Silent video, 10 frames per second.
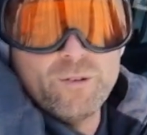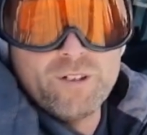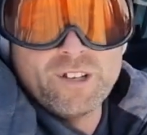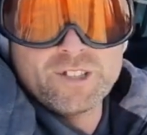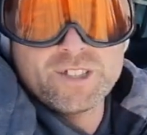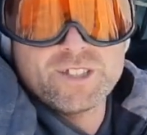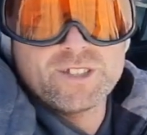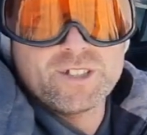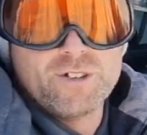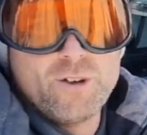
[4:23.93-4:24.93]
we finish, this is
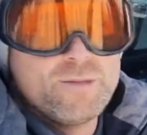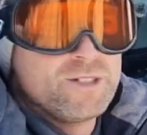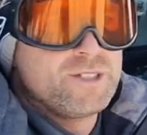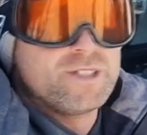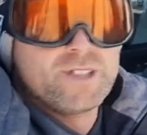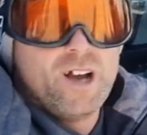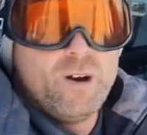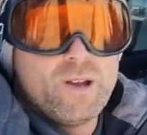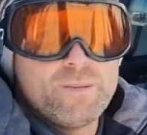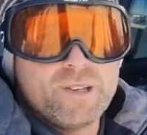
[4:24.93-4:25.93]
the groomers, there's a whole
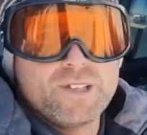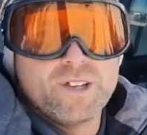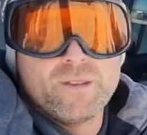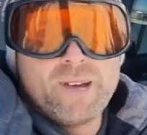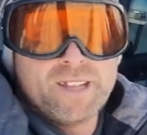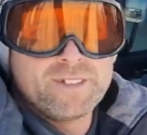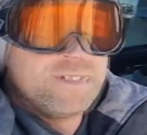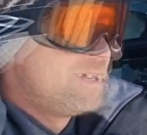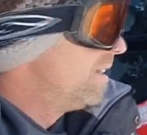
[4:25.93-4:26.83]
heap of these on the mountain.